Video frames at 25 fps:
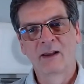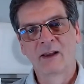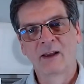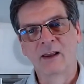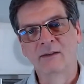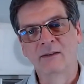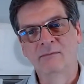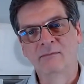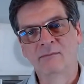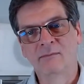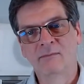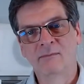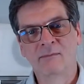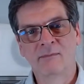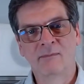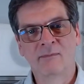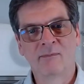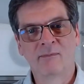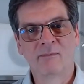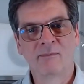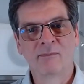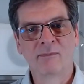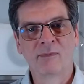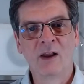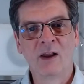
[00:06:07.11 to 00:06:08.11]
And
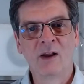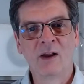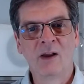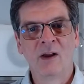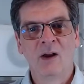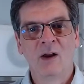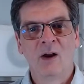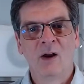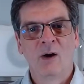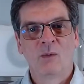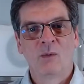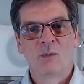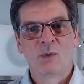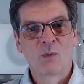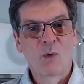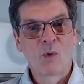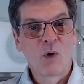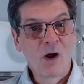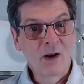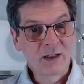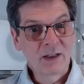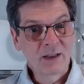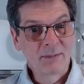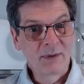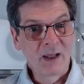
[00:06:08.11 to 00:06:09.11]
we
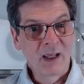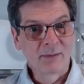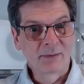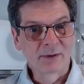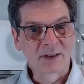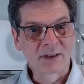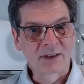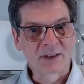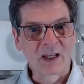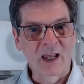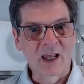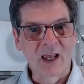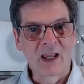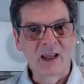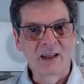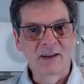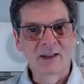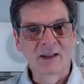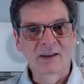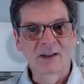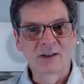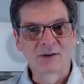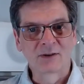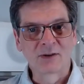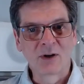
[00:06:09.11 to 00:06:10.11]
want to be able to say
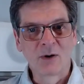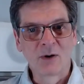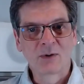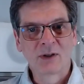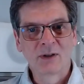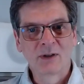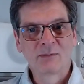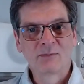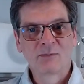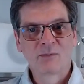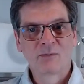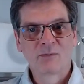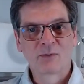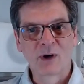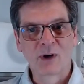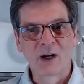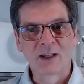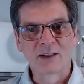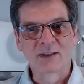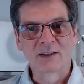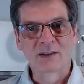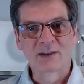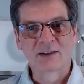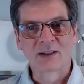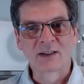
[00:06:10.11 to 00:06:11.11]
that the token
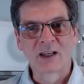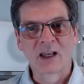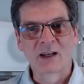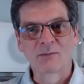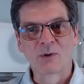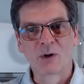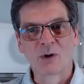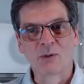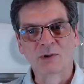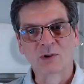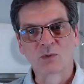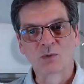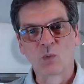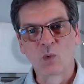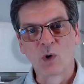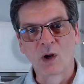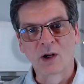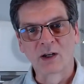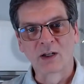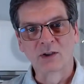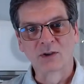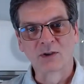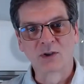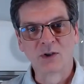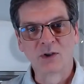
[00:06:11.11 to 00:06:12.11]
phrases at moments 1
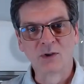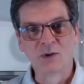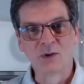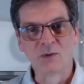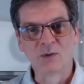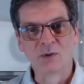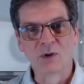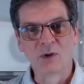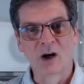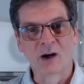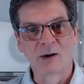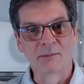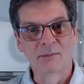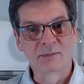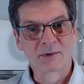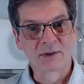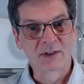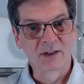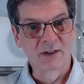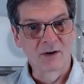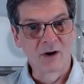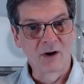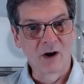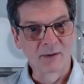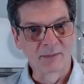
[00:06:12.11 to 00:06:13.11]
and 2 are
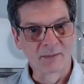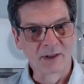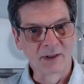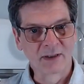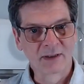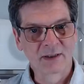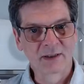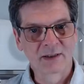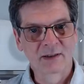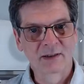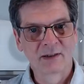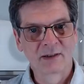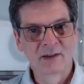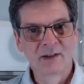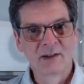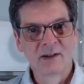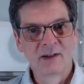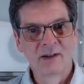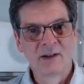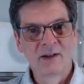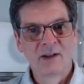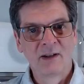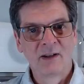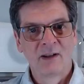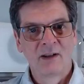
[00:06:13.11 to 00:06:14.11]
synonymous,
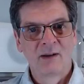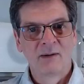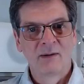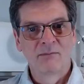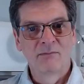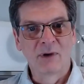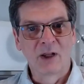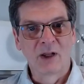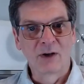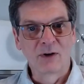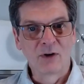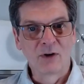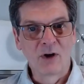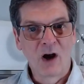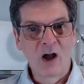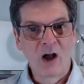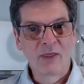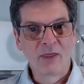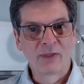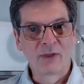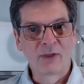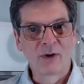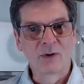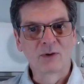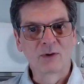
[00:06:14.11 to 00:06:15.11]
but
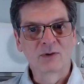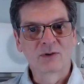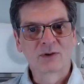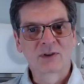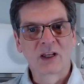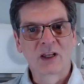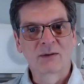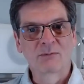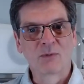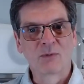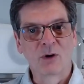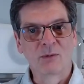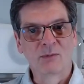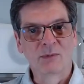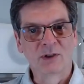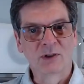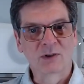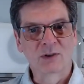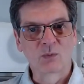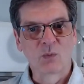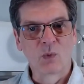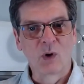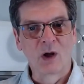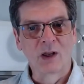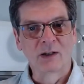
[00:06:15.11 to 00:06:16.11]
not those at
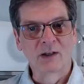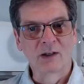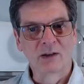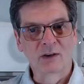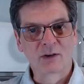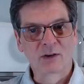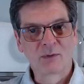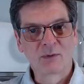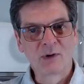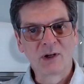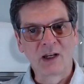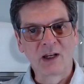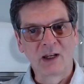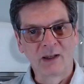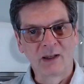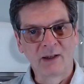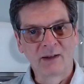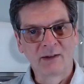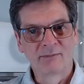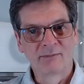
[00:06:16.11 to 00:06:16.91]
moments 1 and 3.